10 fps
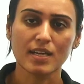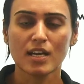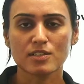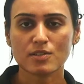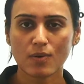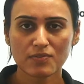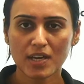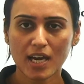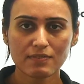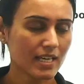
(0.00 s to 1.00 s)
So what we
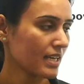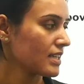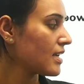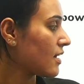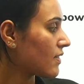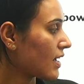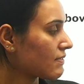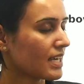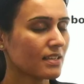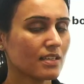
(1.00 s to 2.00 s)
have taken
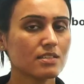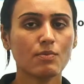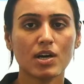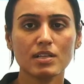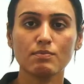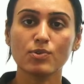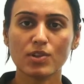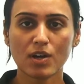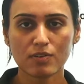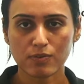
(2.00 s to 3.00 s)
a small bowl
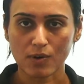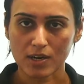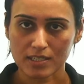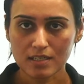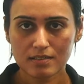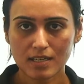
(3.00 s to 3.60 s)
of water,